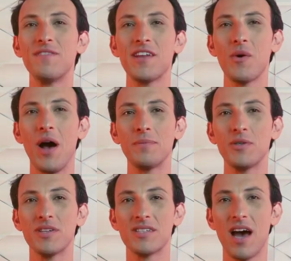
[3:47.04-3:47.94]
video helped
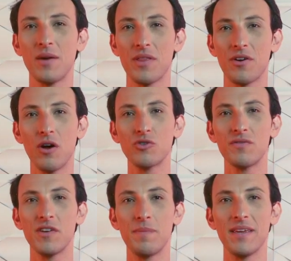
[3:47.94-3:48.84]
you decide whether
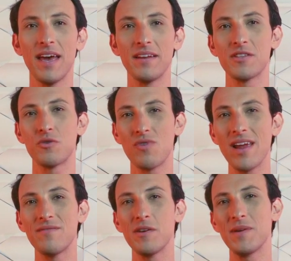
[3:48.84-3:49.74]
UltraVPN is the
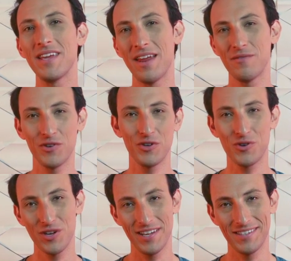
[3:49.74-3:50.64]
right VPN for
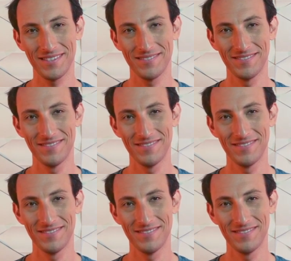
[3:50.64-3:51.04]
your needs.